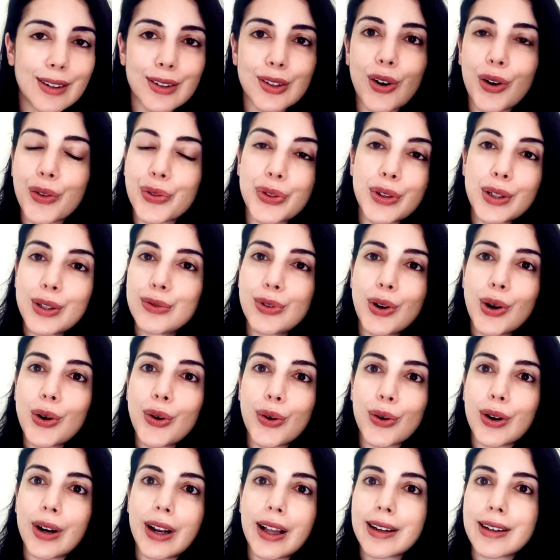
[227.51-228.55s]
got the
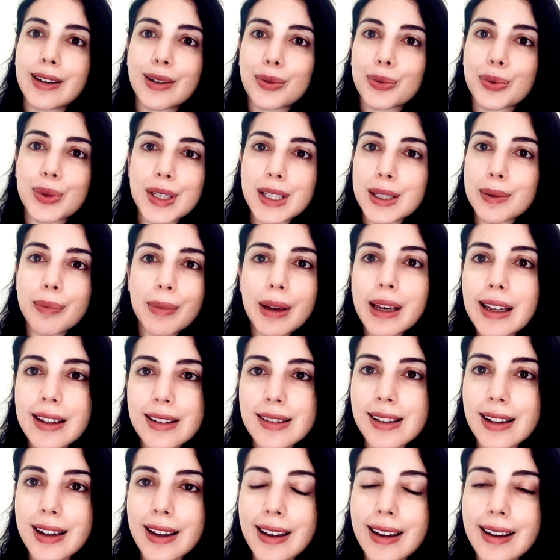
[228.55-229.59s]
role, and it was
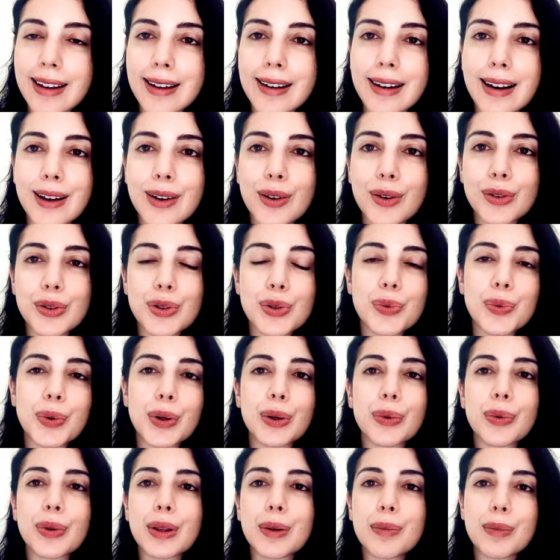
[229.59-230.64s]
amazing, and I got to
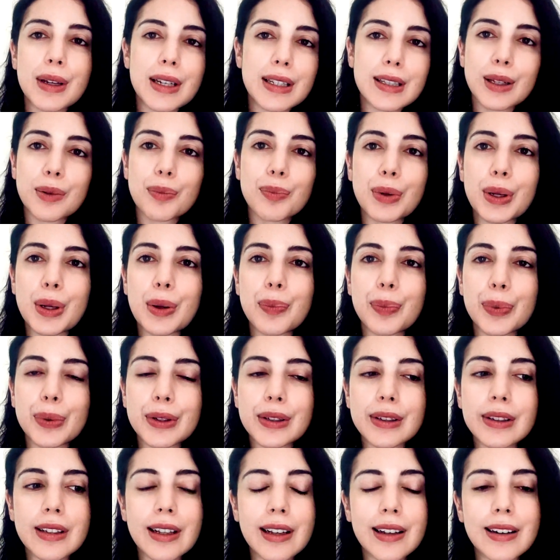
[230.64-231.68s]
work with amazing
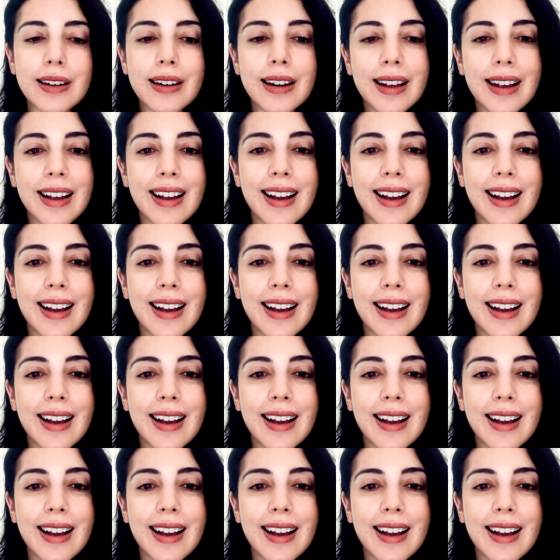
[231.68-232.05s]
people, and